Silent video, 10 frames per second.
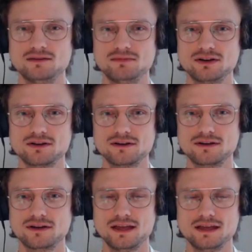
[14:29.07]
in the book
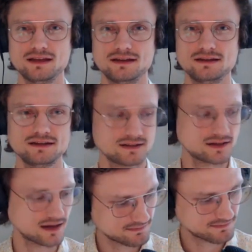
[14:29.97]
and
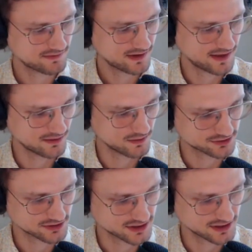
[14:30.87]
I found that
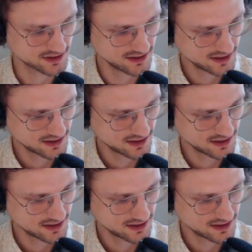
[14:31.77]
interesting.